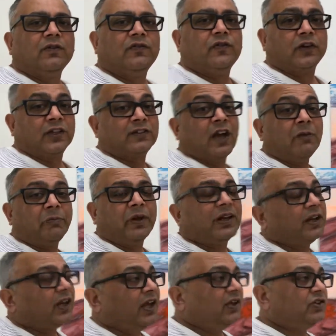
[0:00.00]
For example,
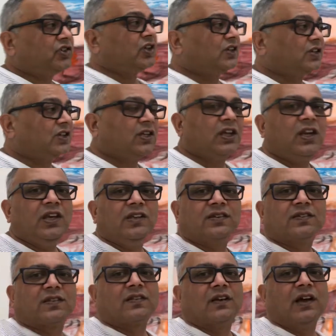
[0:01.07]
in ancient
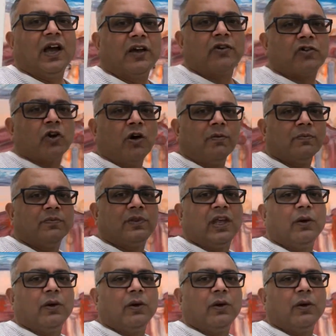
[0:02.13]
Greece and Rome,